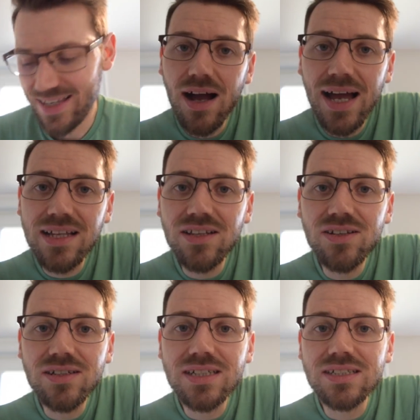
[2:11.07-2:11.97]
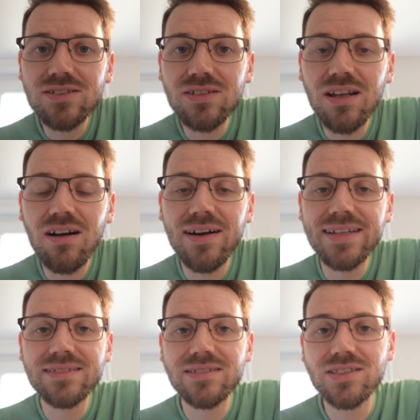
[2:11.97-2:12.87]
I had a look
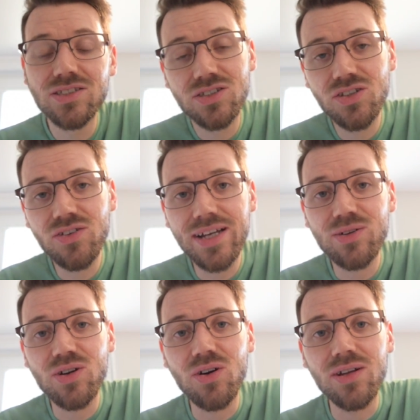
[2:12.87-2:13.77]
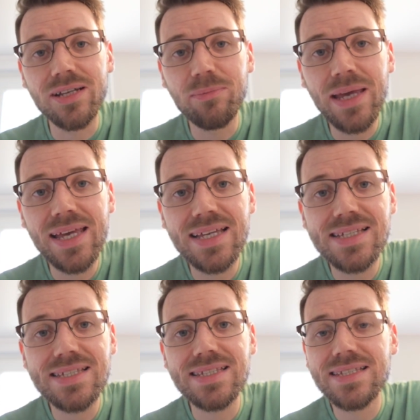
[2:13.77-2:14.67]
online, non-alcoholic
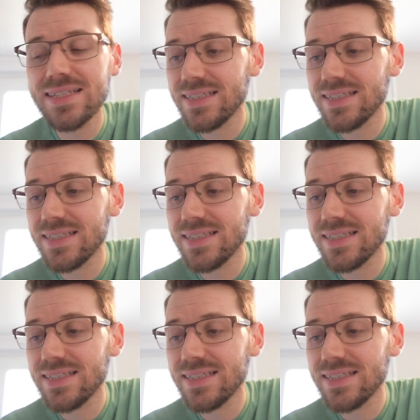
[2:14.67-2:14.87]
beers.